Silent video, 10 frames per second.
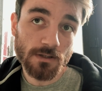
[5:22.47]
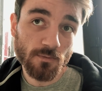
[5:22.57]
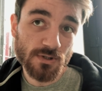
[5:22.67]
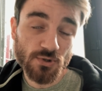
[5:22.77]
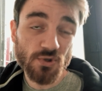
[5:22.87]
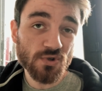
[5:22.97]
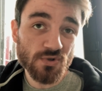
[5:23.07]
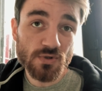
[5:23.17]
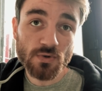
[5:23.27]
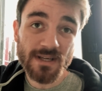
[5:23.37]
which you
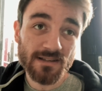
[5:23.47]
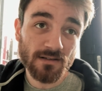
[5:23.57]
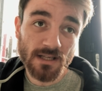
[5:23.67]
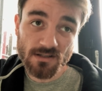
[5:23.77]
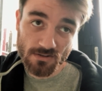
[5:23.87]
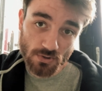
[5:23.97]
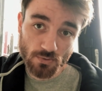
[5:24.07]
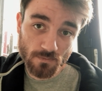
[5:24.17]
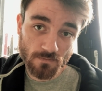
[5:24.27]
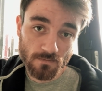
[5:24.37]
use to get
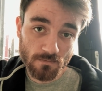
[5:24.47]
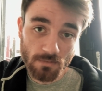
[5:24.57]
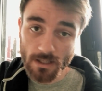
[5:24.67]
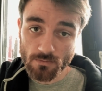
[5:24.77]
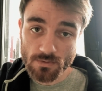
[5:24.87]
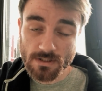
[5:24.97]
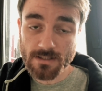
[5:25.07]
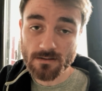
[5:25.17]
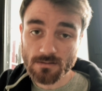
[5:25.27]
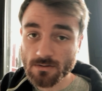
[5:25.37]
into Pinewood
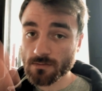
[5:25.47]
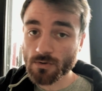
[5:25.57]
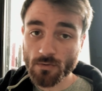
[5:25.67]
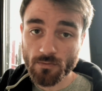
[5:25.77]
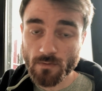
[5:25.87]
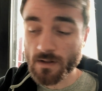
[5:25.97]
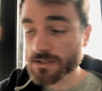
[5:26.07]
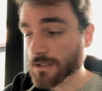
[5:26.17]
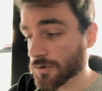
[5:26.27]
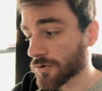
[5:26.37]
and go through the
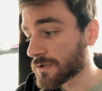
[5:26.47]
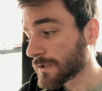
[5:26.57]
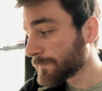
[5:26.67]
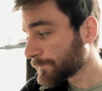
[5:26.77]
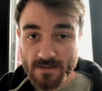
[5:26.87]
security.